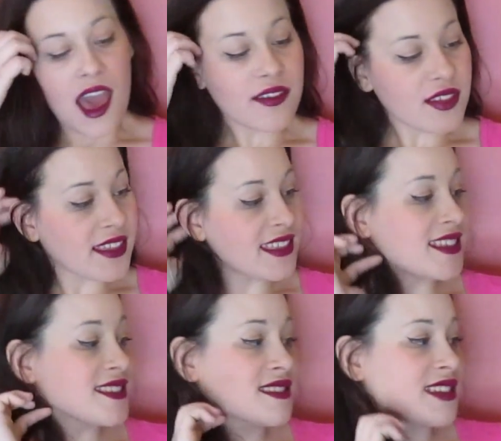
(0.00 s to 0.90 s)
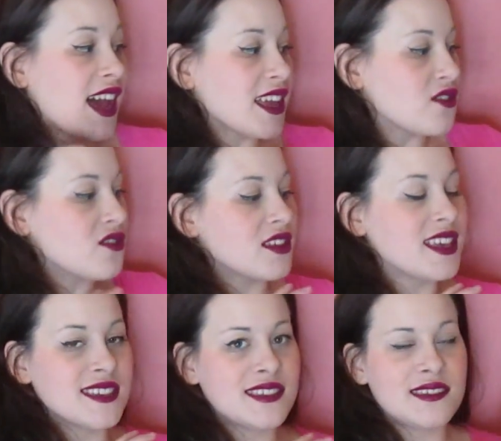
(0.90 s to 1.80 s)
I think that this title
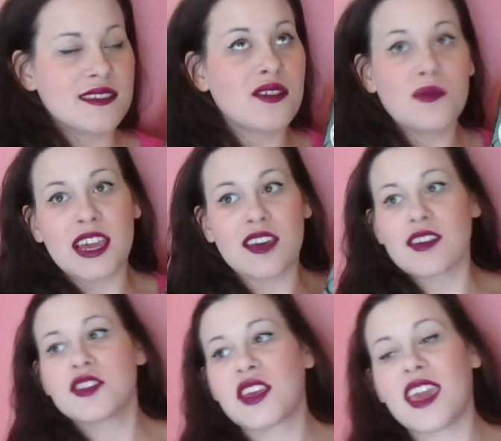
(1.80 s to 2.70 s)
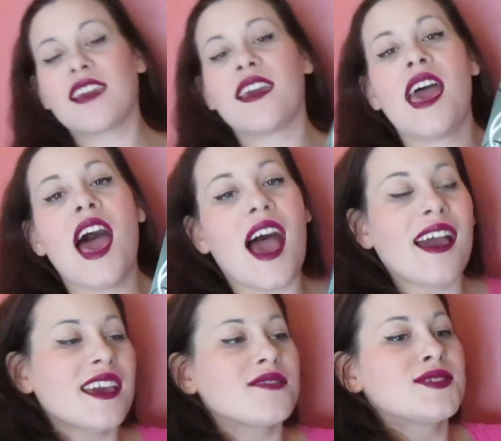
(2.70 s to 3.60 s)
is, oh my gosh, okay.
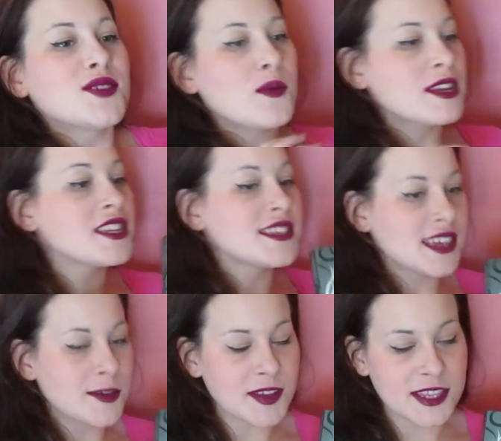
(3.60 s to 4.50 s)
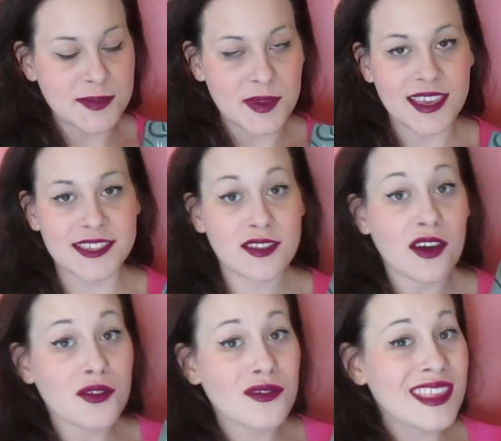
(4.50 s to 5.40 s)
I have so much to say about this because
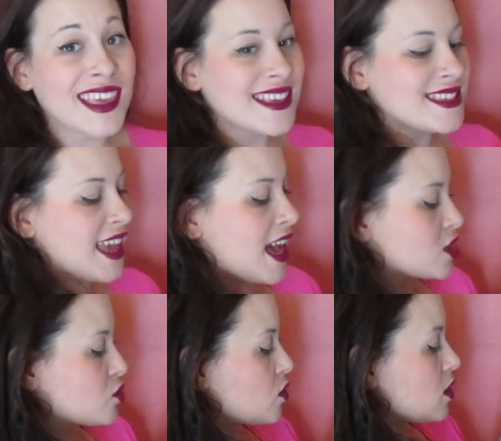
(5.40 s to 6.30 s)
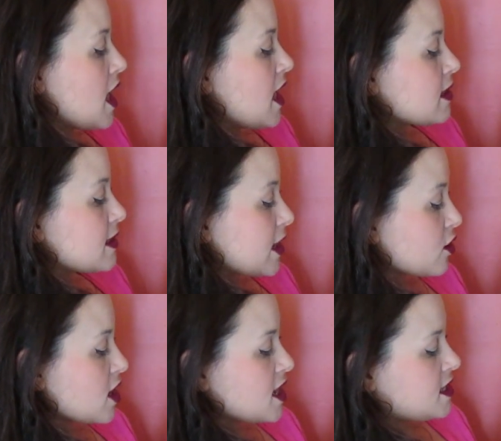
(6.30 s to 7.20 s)
not only is the actual
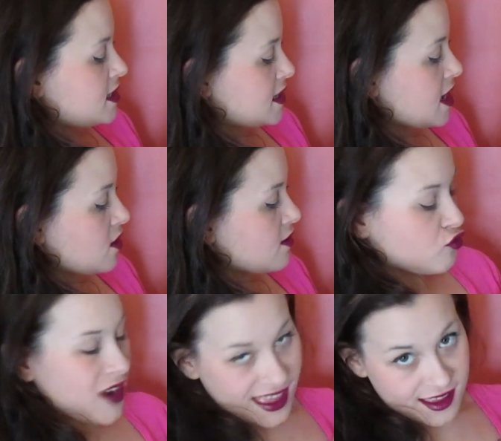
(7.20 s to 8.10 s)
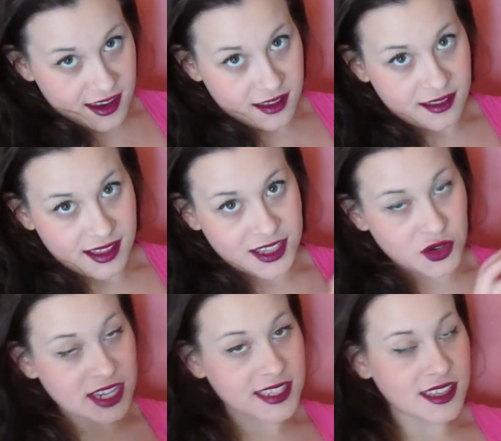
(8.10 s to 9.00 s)
letter itself red, it's
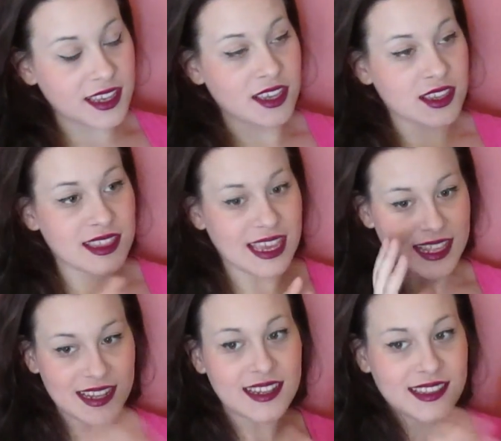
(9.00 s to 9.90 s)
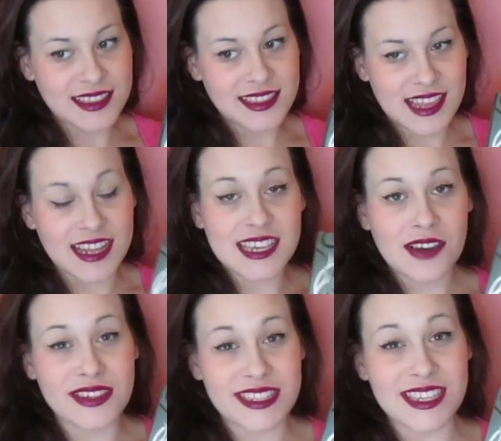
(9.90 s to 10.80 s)
crazy that that's
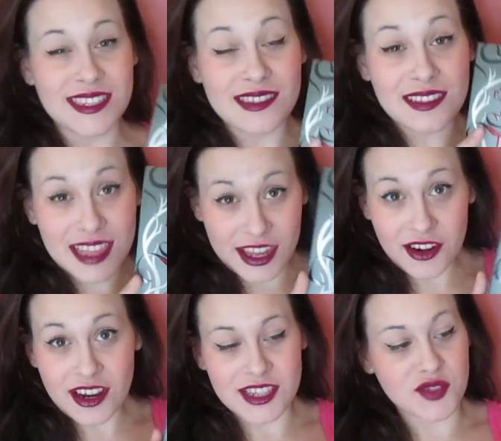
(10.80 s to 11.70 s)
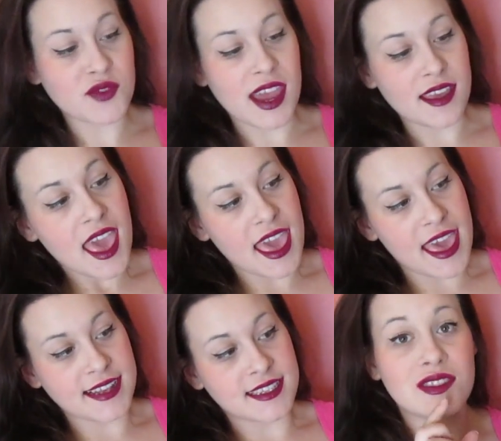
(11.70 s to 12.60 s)
how this is. The letter is red
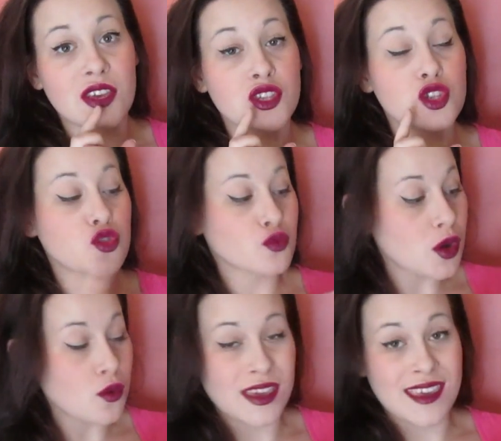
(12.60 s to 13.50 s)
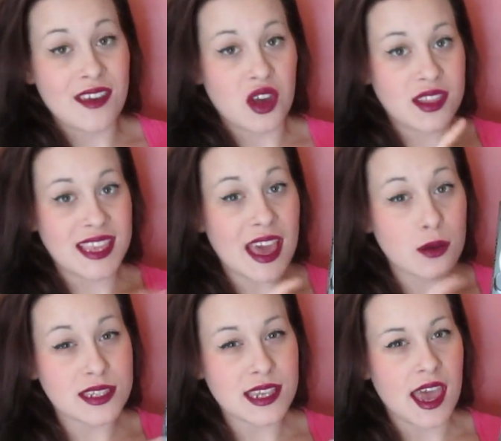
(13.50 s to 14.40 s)
and the stroke on the
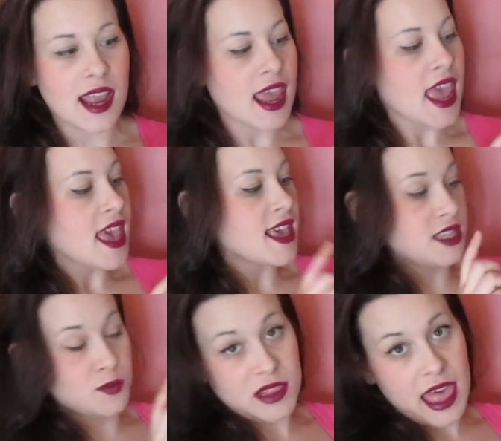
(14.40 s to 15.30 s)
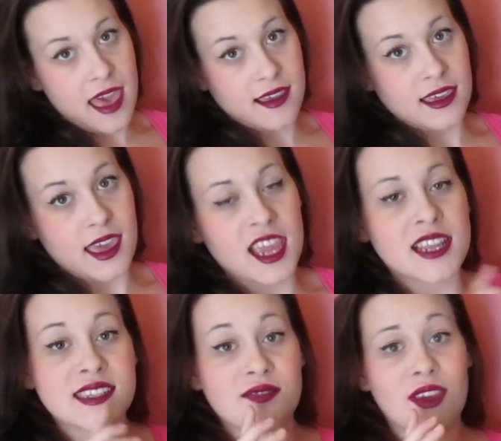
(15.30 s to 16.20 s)
outside is black.
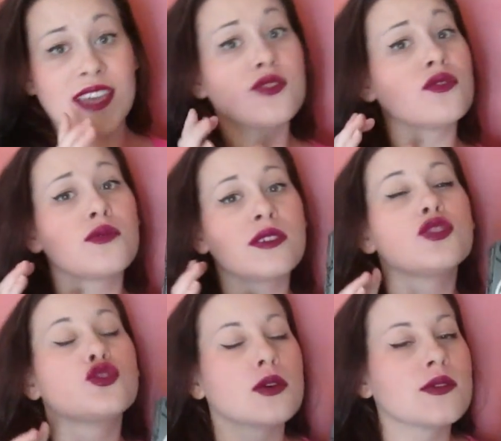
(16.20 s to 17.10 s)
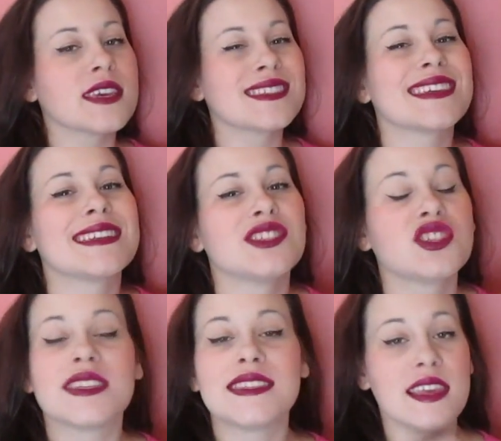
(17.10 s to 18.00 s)
And if you guys don't know what a stroke is, it is
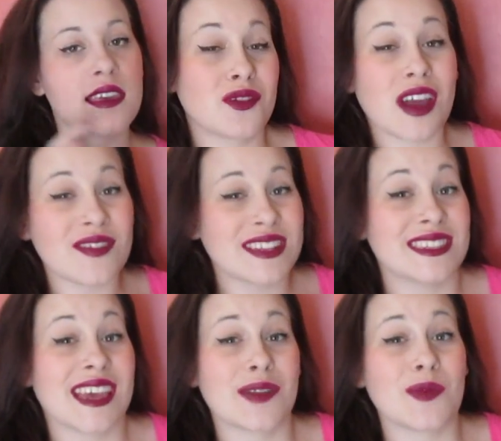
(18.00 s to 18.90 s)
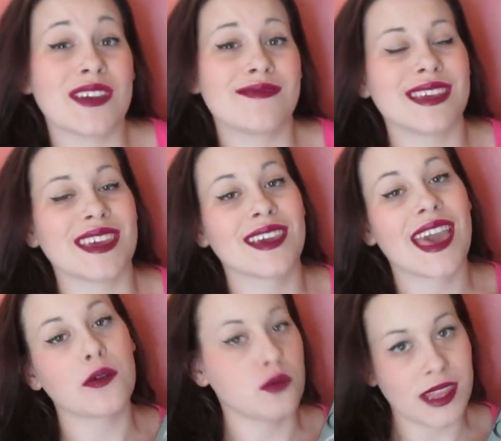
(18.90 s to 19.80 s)
just the graphic design way of saying
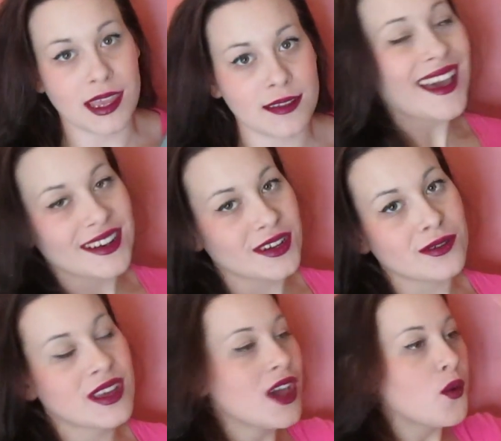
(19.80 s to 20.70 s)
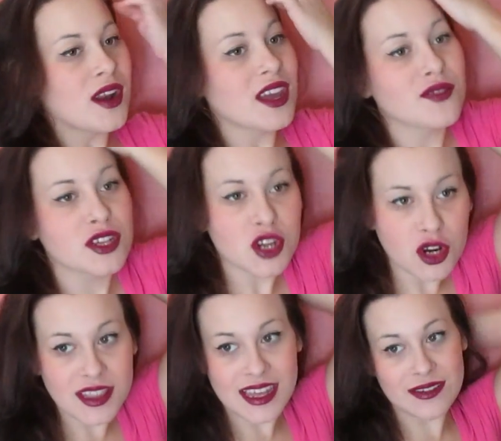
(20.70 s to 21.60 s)
outline. I know, when I first
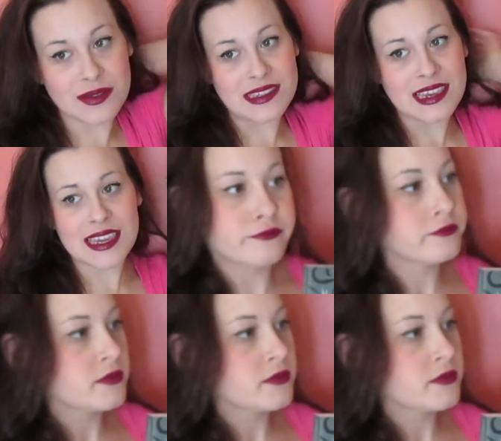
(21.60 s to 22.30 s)
heard that I was like,